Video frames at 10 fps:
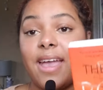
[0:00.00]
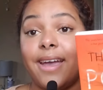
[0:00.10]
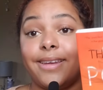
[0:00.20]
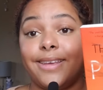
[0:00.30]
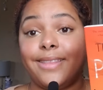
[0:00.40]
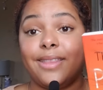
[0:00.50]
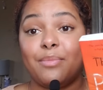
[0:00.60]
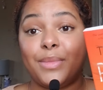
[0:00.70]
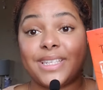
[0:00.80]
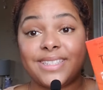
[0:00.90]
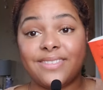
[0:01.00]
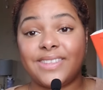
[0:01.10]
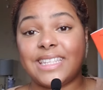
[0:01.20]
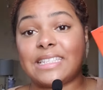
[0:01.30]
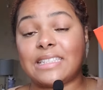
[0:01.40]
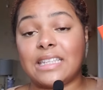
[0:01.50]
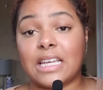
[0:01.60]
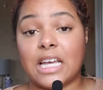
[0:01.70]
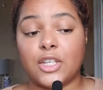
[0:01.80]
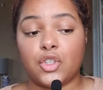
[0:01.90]
And in the midst of this,
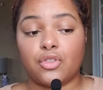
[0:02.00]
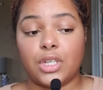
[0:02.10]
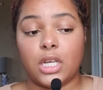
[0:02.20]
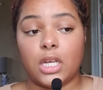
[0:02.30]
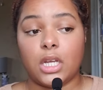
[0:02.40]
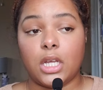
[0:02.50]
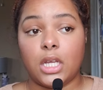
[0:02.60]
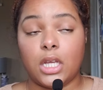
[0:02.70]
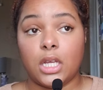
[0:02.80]
the country